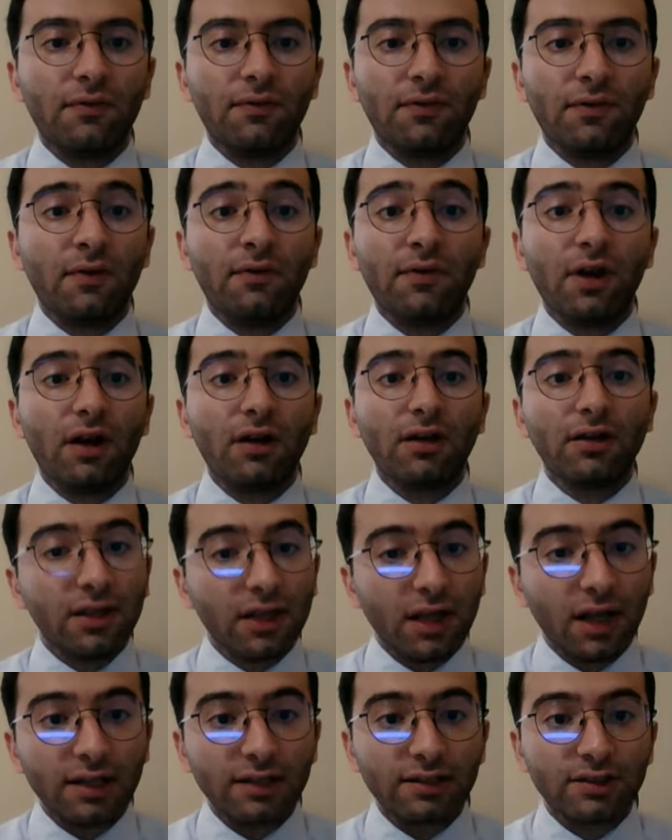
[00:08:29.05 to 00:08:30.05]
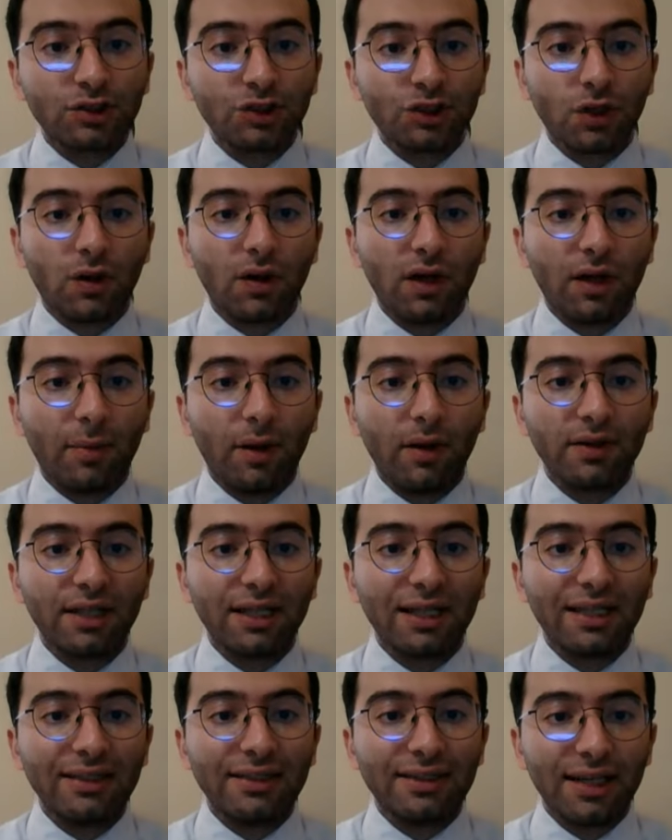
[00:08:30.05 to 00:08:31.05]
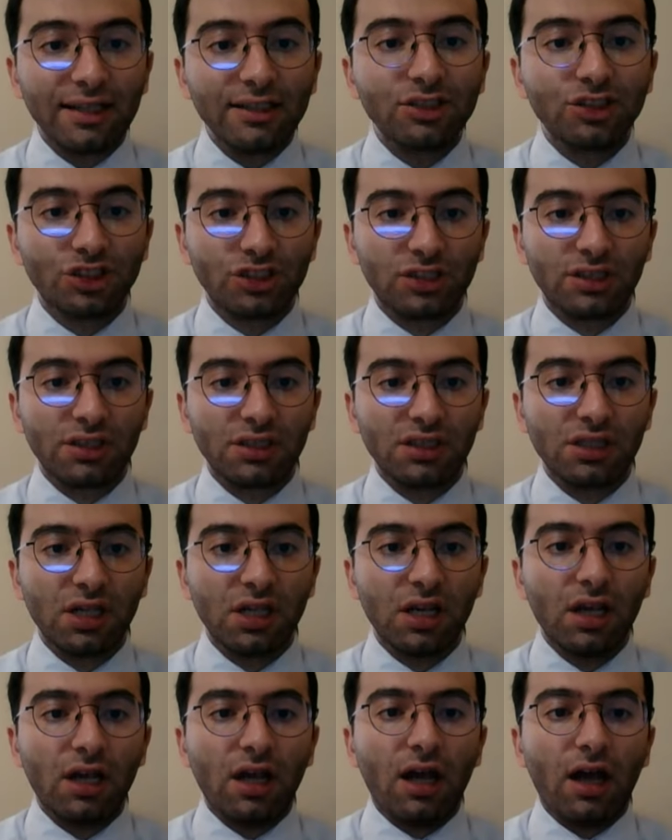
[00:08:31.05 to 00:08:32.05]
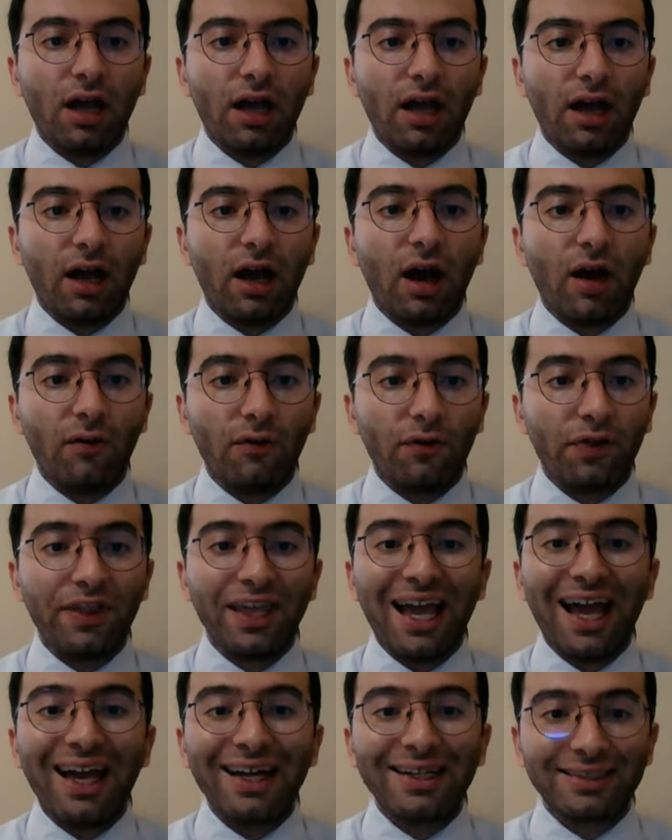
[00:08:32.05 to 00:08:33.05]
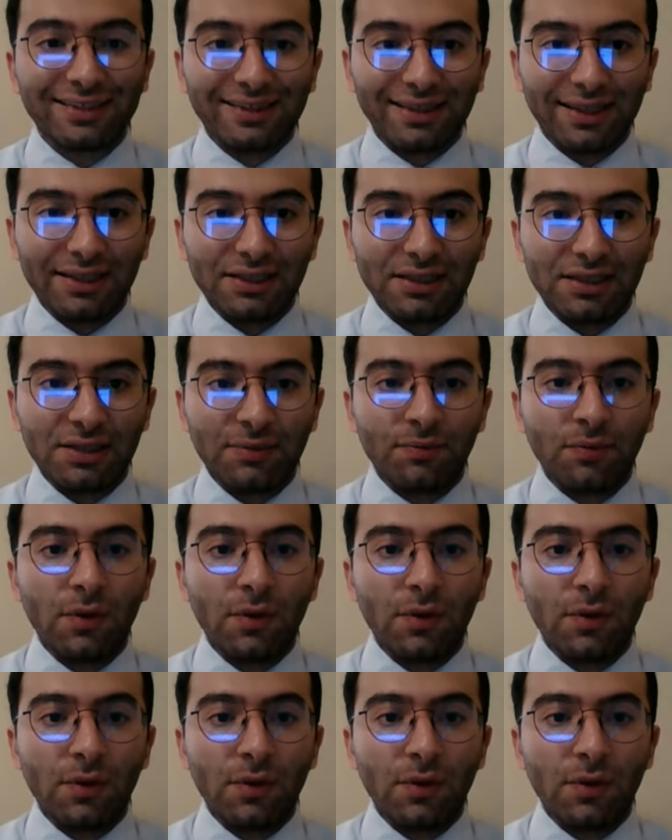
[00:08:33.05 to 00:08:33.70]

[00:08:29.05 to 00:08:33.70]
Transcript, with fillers: we are not sure about the intentions uh, of the actors.